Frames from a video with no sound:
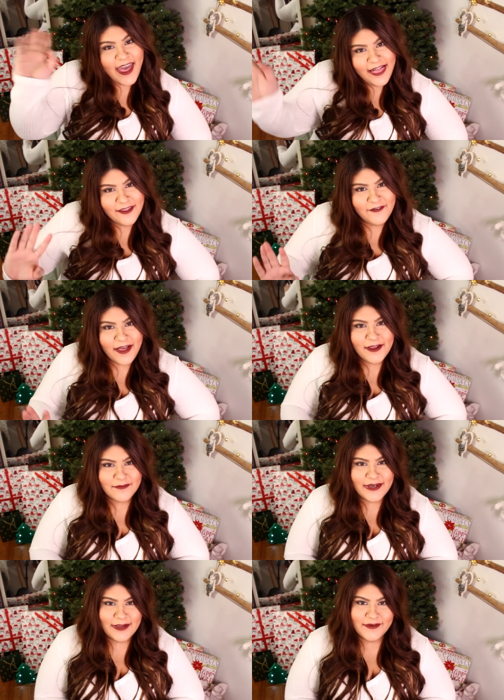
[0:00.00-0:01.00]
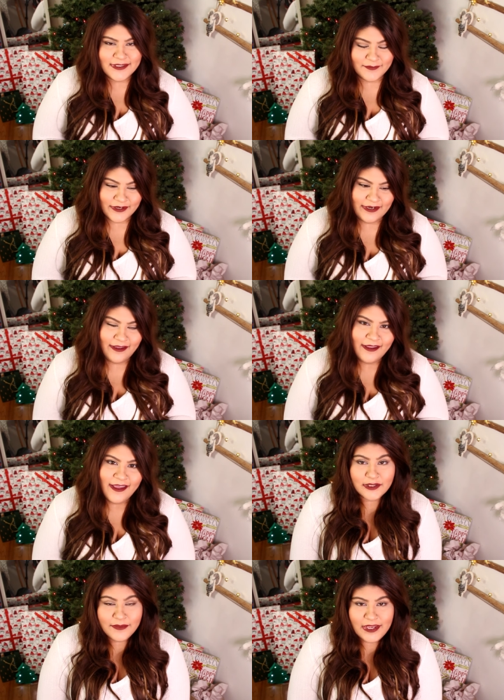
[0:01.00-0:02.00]
Hello, welcome. My name is Sabrina.
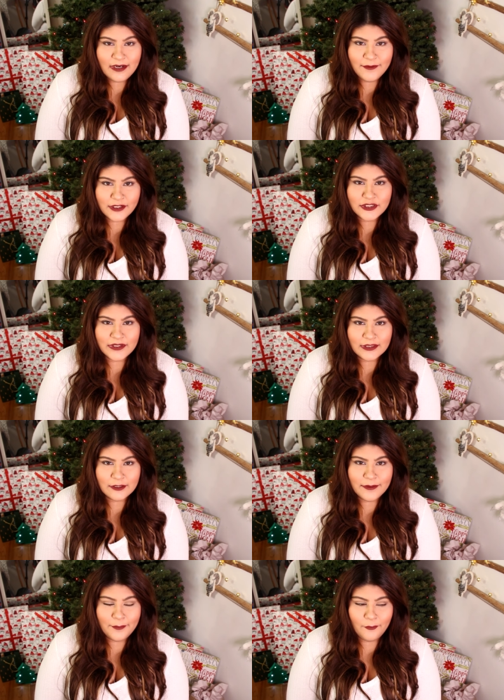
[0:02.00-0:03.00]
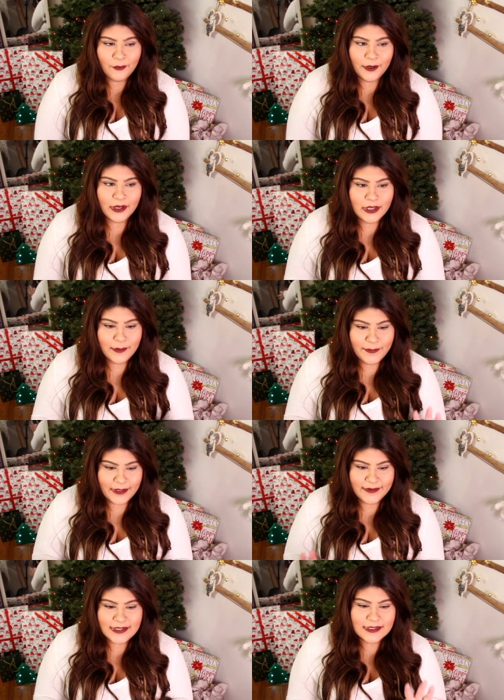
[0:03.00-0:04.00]
So I'm thinking about doing a little bit more
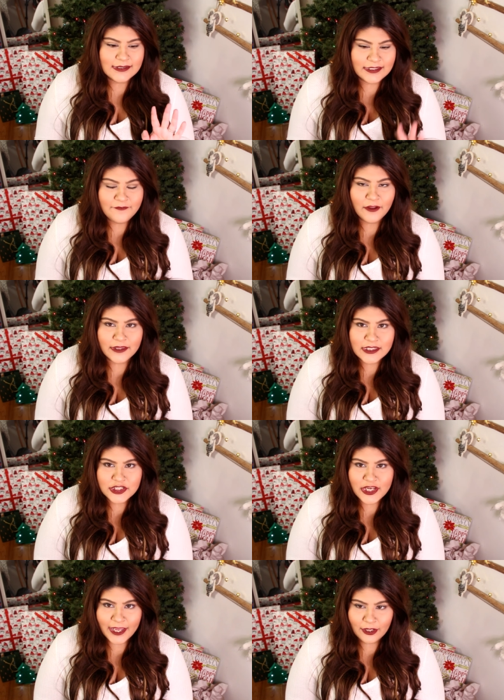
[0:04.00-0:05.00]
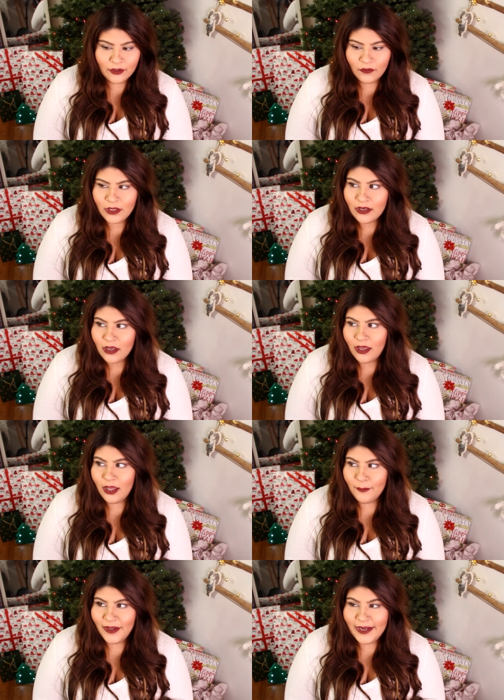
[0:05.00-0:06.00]
baby stuff on this channel.
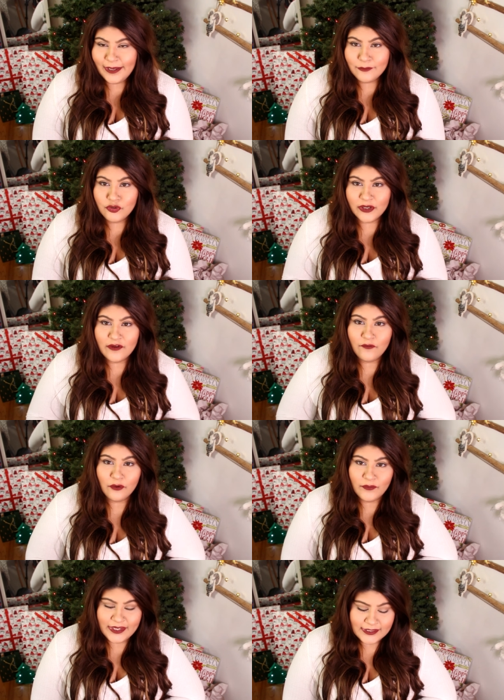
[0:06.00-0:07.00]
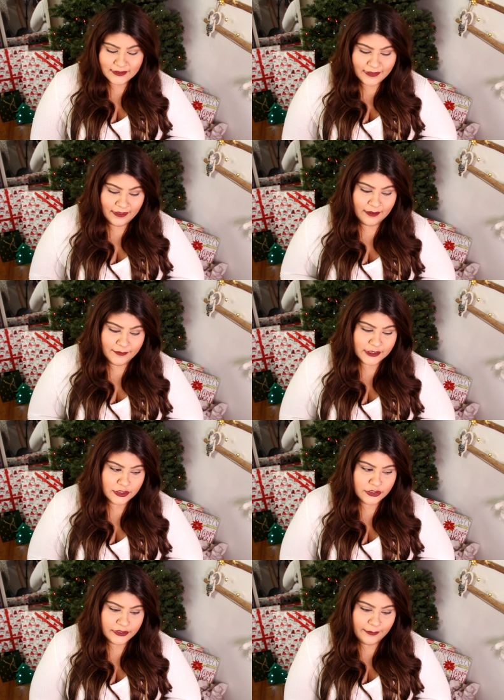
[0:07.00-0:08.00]
Um, I am 24 weeks, so I think I'm going to
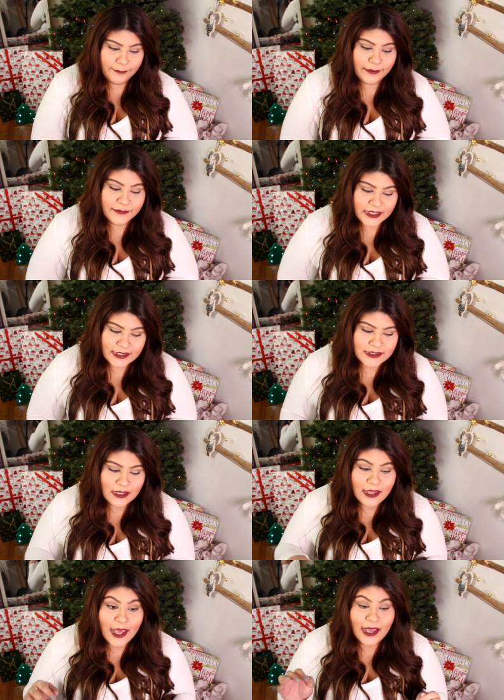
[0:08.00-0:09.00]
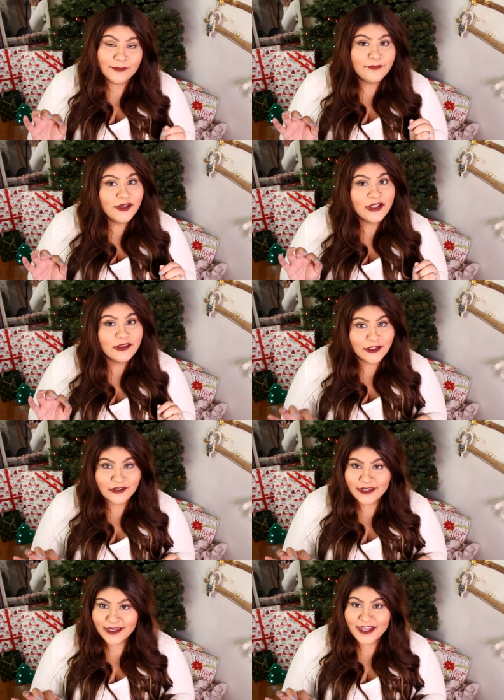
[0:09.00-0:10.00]
start doing bump dates. I'm
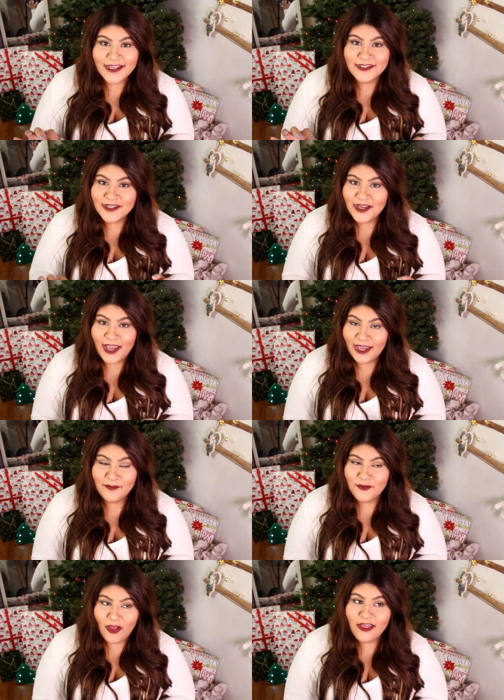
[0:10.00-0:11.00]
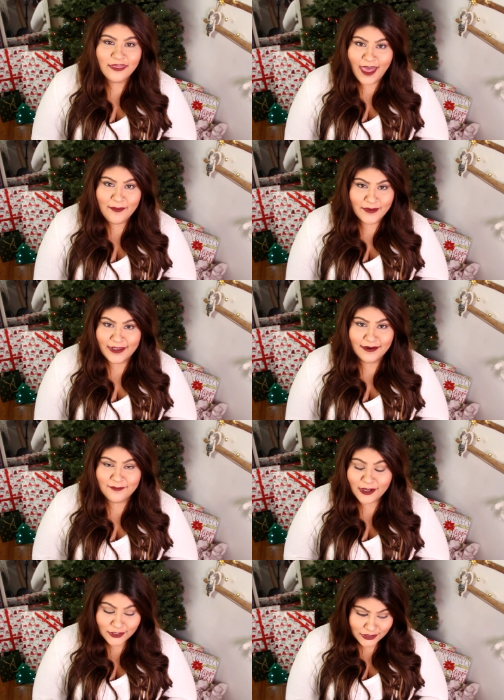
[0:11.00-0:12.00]
literally, guys, I am not that big and
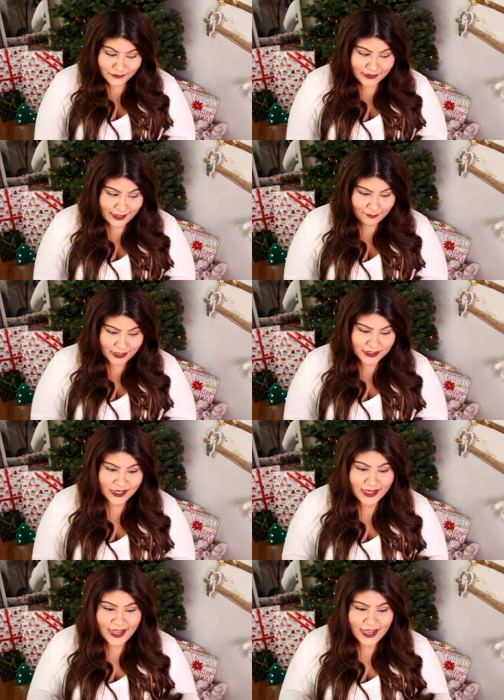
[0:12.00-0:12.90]
I'm not showing that much.